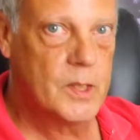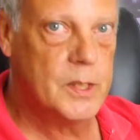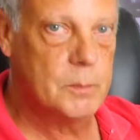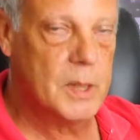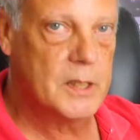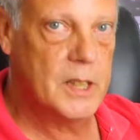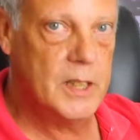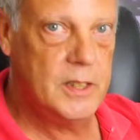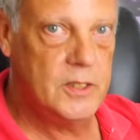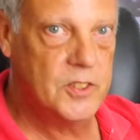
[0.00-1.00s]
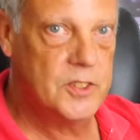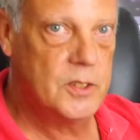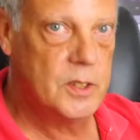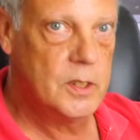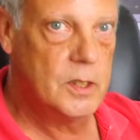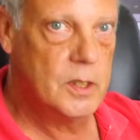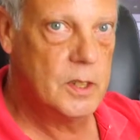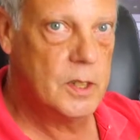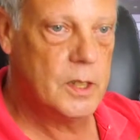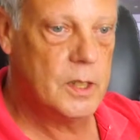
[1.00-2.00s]
in my case,
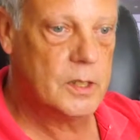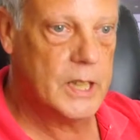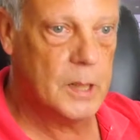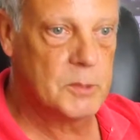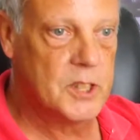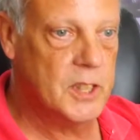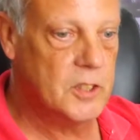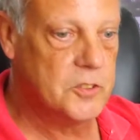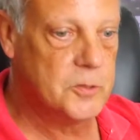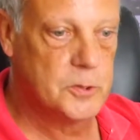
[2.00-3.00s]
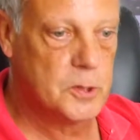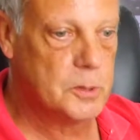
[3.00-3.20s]
camera case, for